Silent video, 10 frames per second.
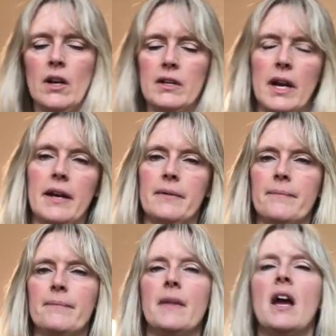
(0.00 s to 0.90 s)
Okay,
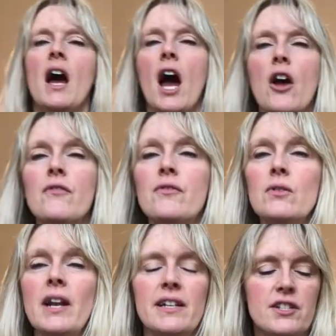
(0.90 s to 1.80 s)

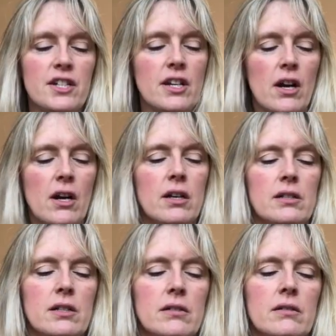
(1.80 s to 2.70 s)
overall energy
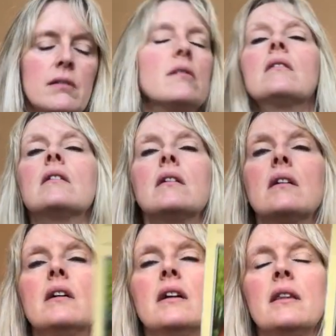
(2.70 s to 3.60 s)
card,
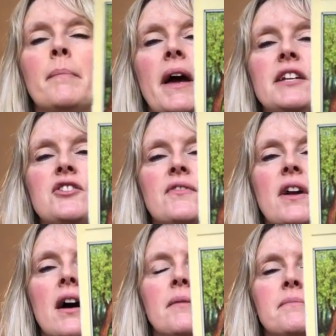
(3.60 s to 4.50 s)
the Page of
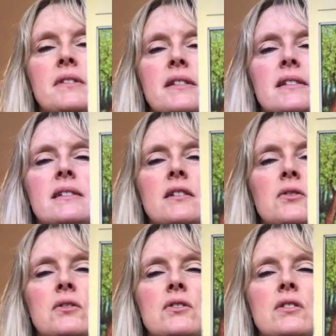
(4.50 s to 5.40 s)
Cups. This is the
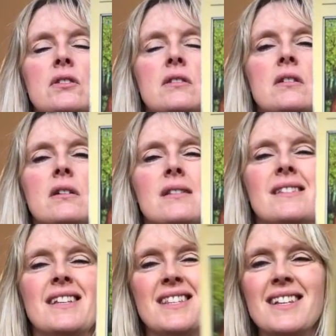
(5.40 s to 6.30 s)
gorgeous
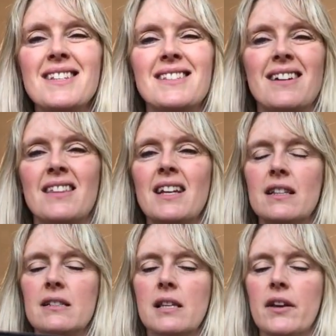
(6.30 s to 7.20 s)
Narcissus, I think
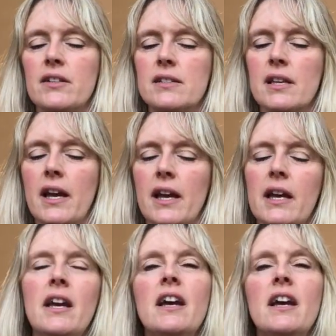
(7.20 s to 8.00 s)
that's how you say it,